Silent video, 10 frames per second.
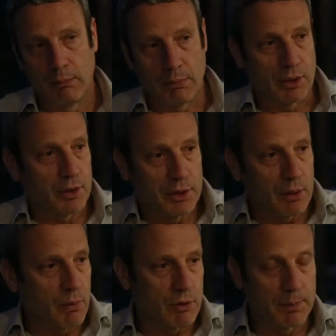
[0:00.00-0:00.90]
But I don't
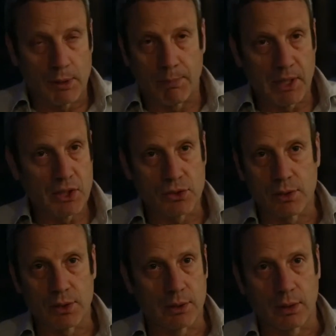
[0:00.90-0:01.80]
think we should put the blinkers
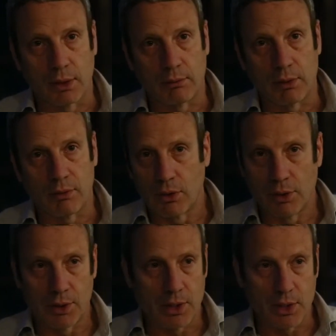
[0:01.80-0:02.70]
on and
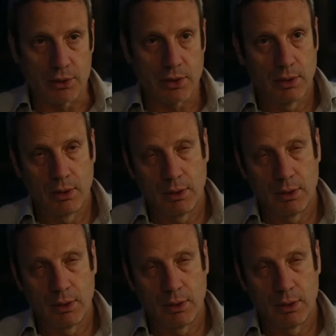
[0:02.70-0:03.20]
regard it as